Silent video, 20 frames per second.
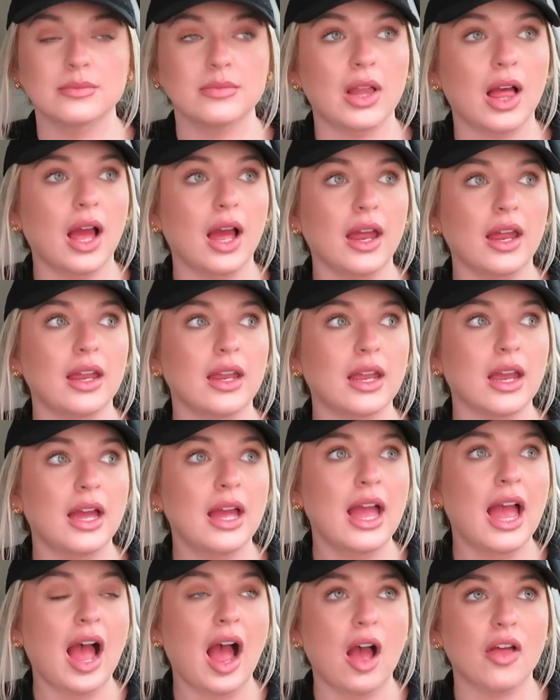Like,
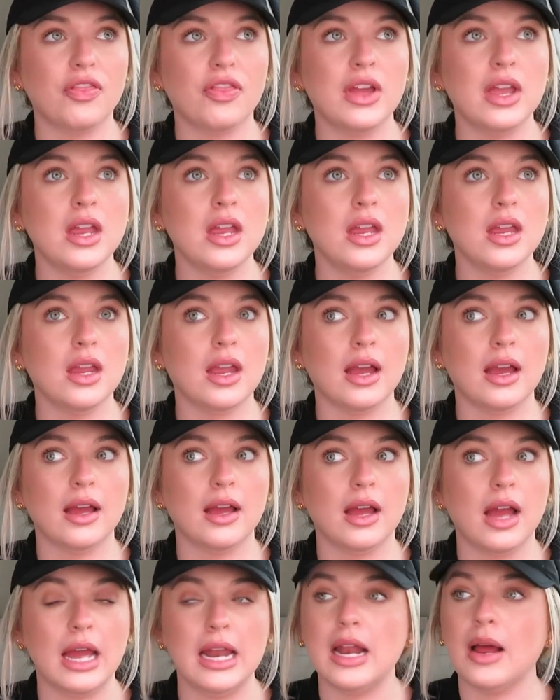I think,
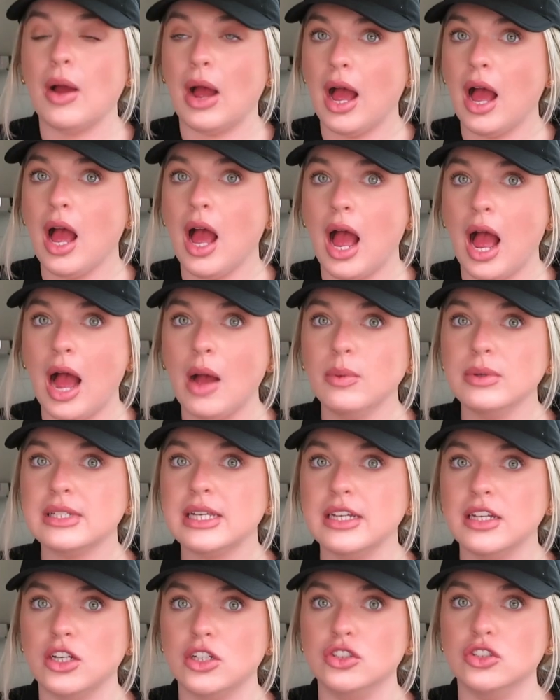and I was
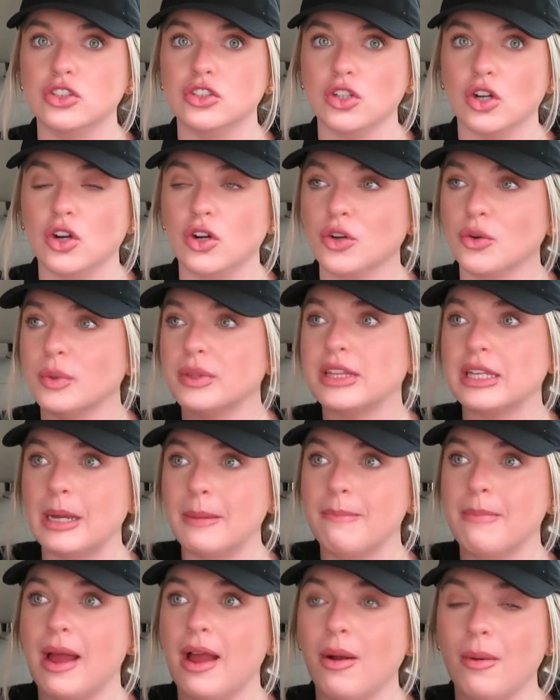getting concerned with the
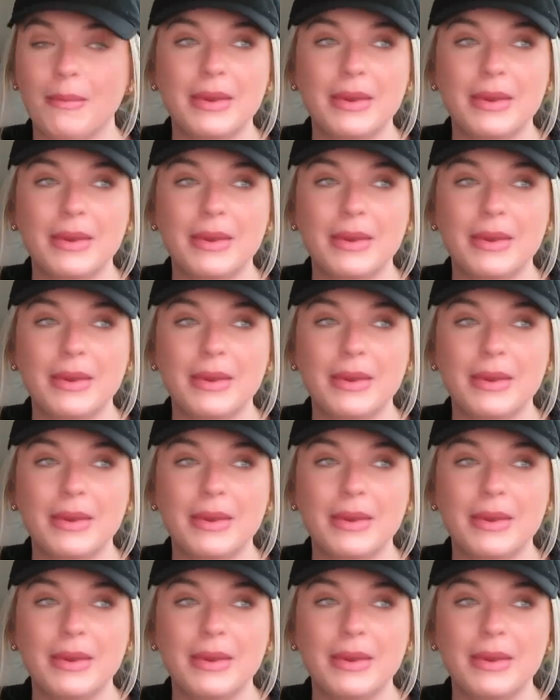amount.